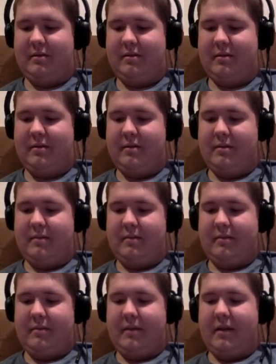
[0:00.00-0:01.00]
Get the
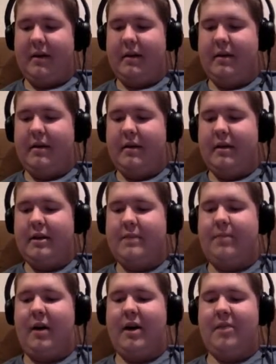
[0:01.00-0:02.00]
his
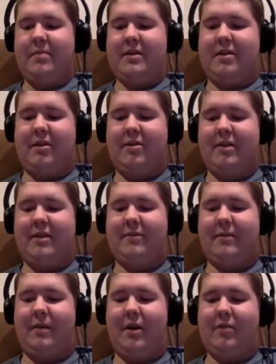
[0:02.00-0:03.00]
bottom is hurting
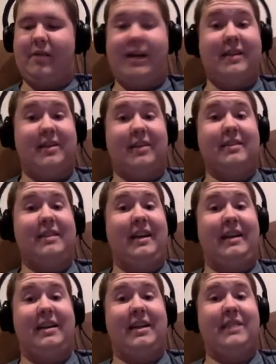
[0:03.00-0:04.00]
from all the right. It's a good thing
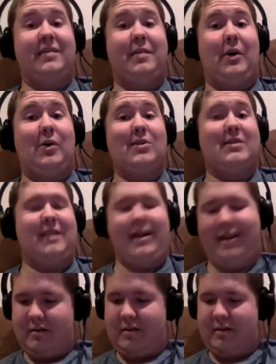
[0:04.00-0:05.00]
I didn't give him a horse
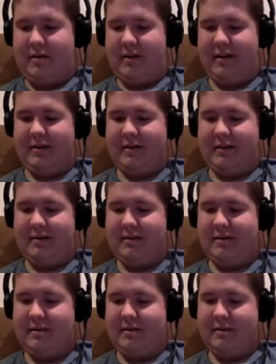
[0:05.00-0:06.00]
then. Don't
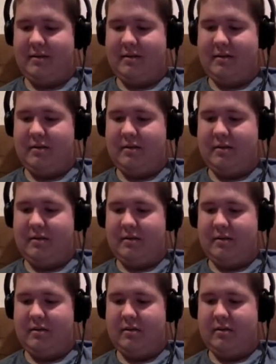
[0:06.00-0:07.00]
answer. got the butt
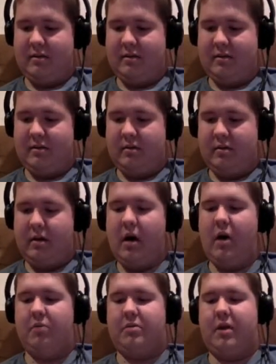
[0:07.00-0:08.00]
away. Oh,
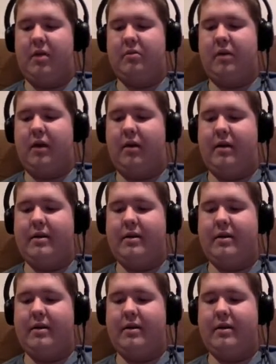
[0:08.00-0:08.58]
no, don't go. I